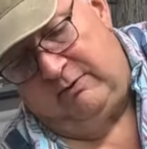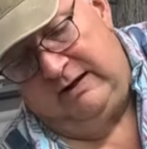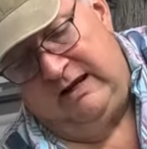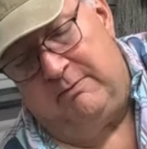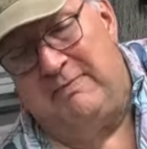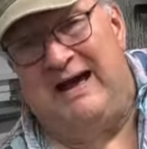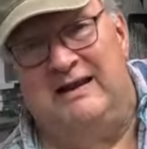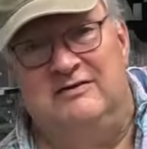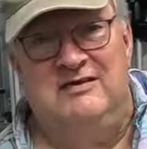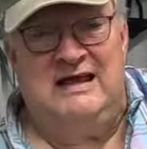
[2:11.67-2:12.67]
we need
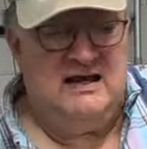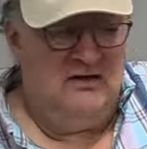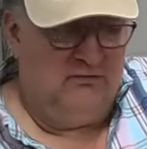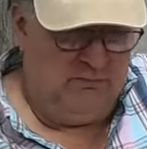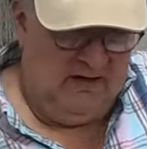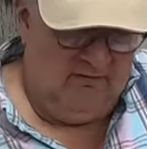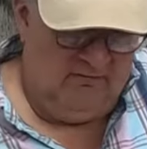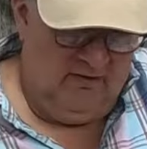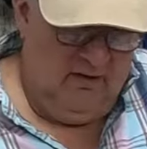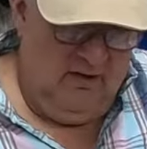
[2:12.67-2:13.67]
about a 10-inch
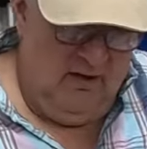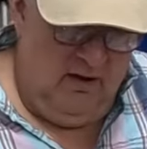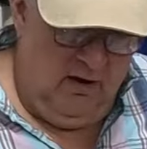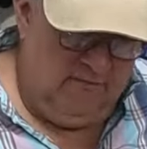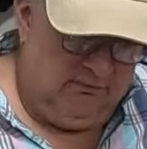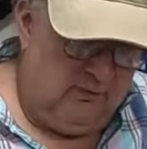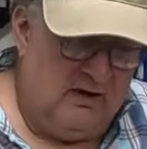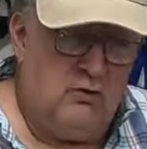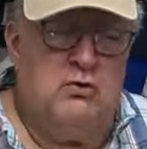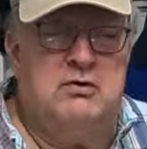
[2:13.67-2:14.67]
piece of
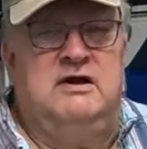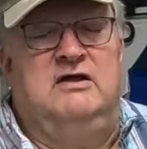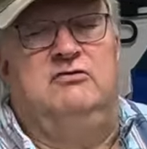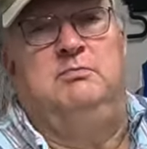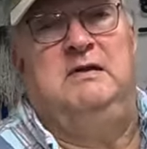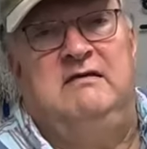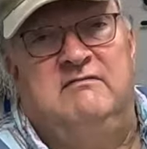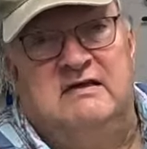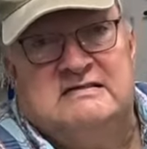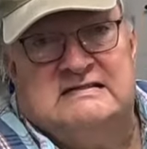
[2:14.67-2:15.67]
3/4 inch
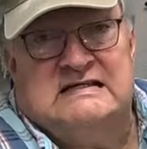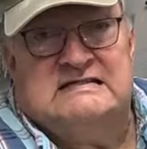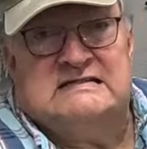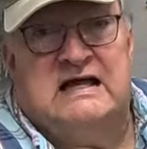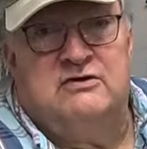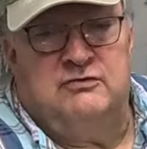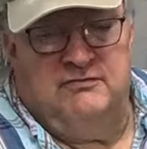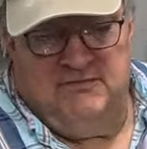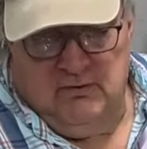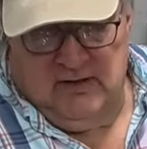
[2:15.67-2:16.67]
PVC
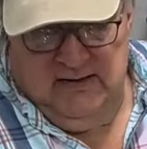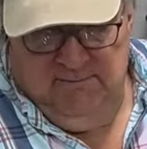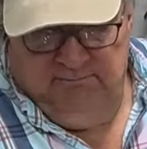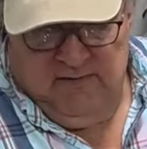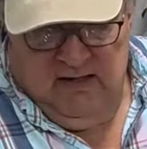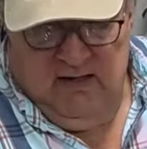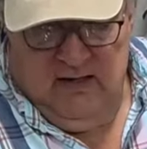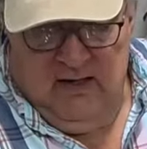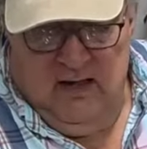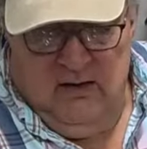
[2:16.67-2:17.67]
Schedule 40.
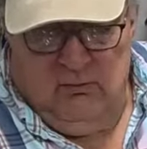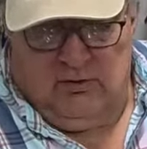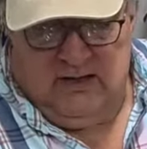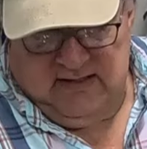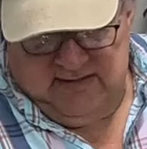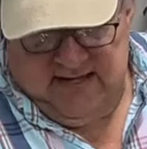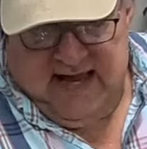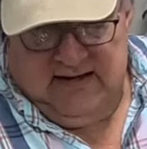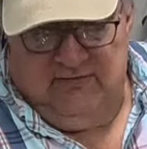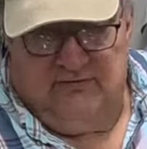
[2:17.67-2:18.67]
We'll cut
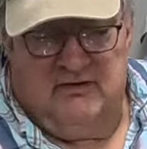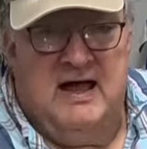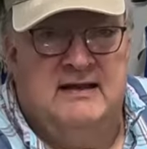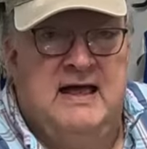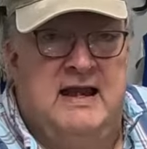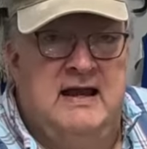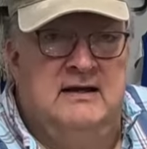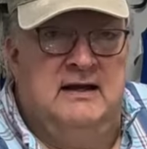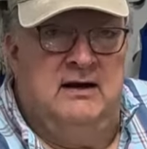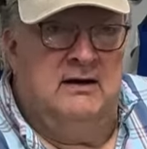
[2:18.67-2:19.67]
that and slide that
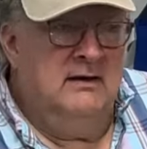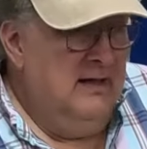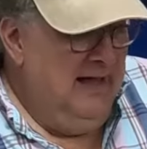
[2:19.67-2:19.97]
in there,